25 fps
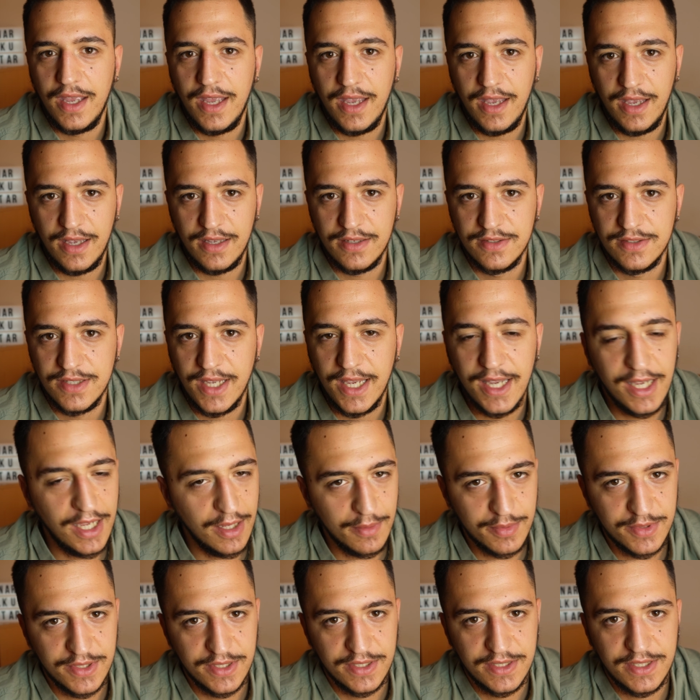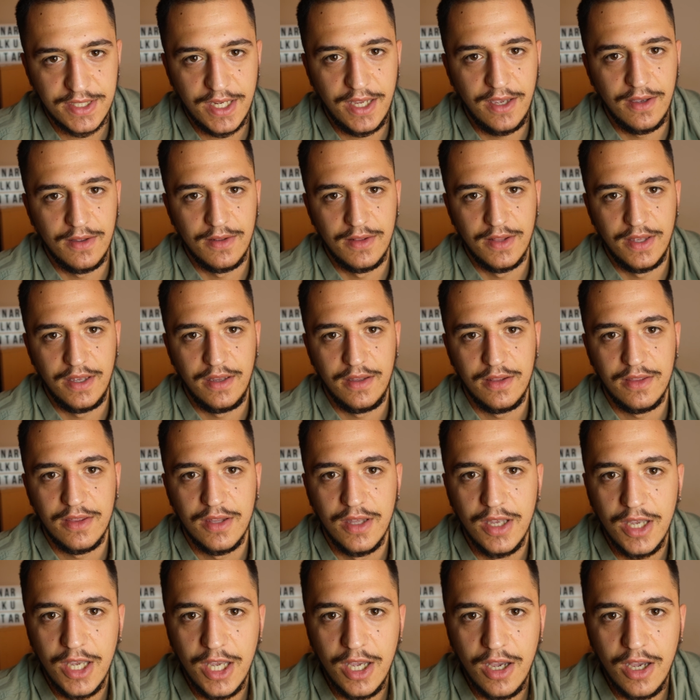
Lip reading: is a Gibson scale length,